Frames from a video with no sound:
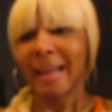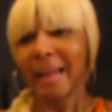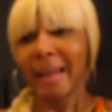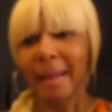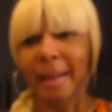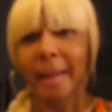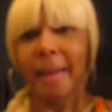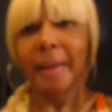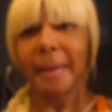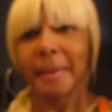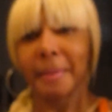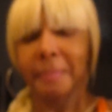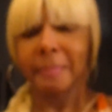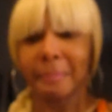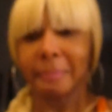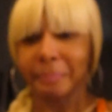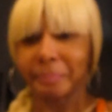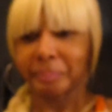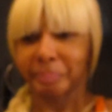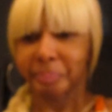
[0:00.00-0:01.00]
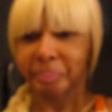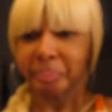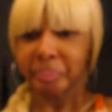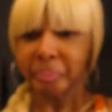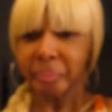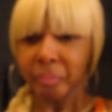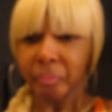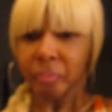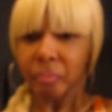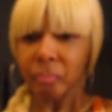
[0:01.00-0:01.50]
And
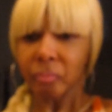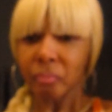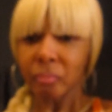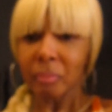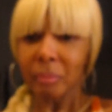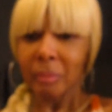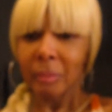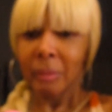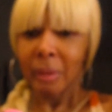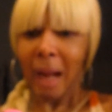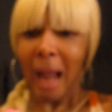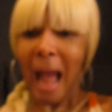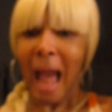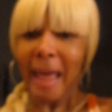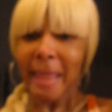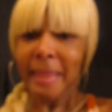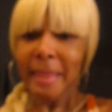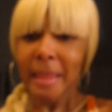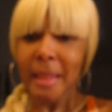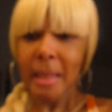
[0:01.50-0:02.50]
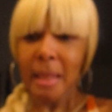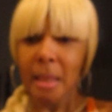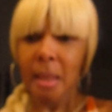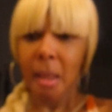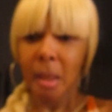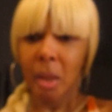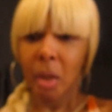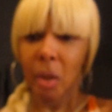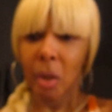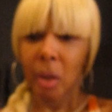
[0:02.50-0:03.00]
I think